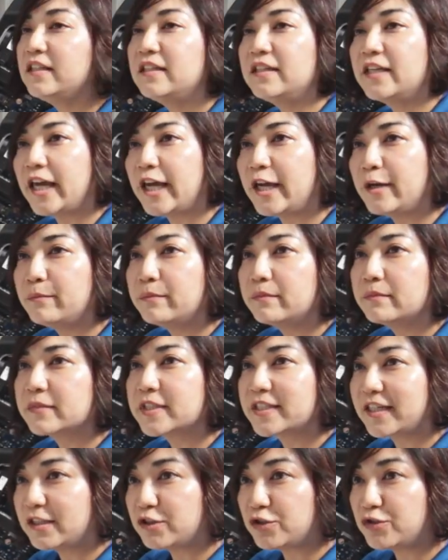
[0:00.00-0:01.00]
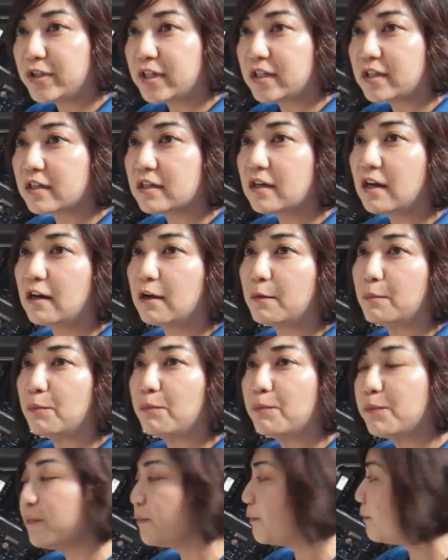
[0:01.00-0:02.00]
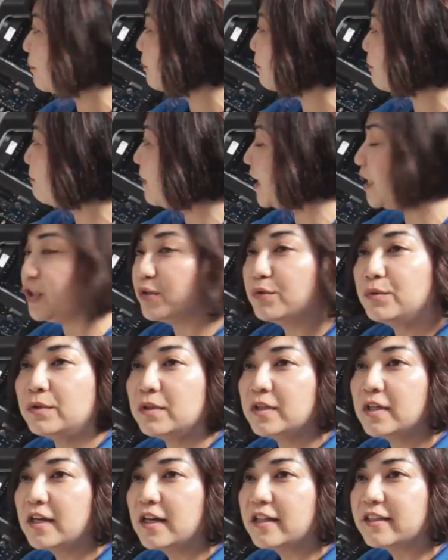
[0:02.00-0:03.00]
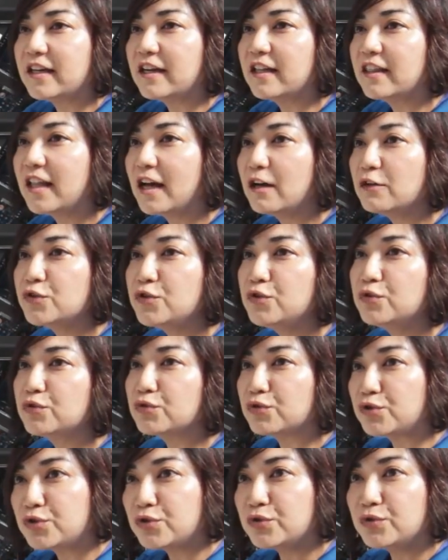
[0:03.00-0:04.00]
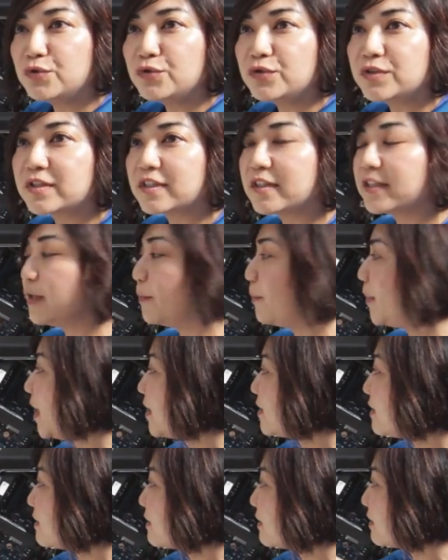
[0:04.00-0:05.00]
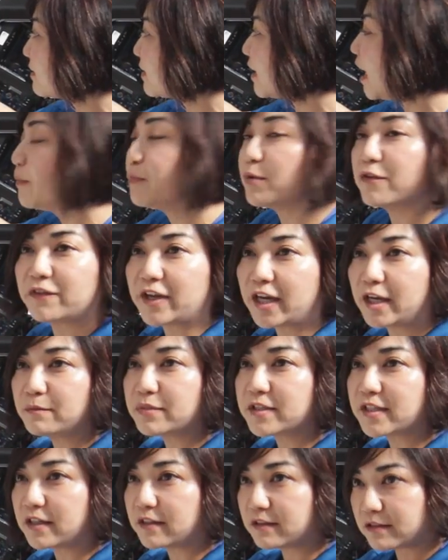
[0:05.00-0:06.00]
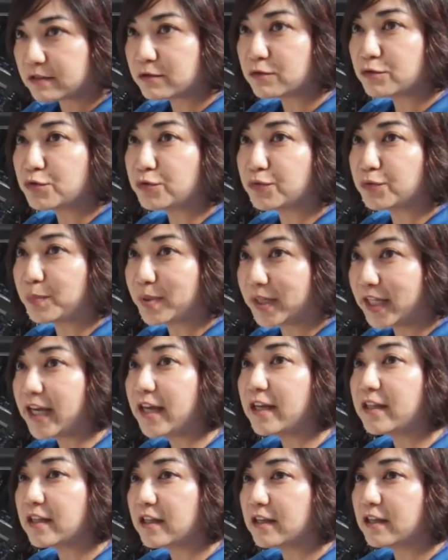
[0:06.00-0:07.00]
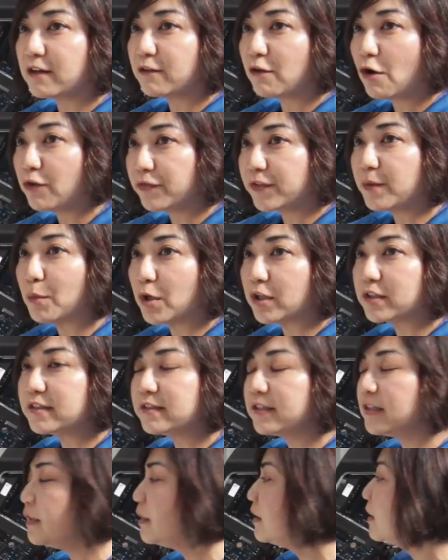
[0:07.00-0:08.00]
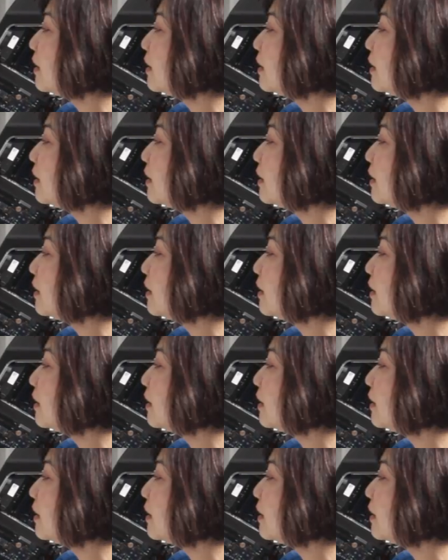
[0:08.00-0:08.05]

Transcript: in-game centric um, menu that allows you to choose the best type of games that you want to play on the monitor,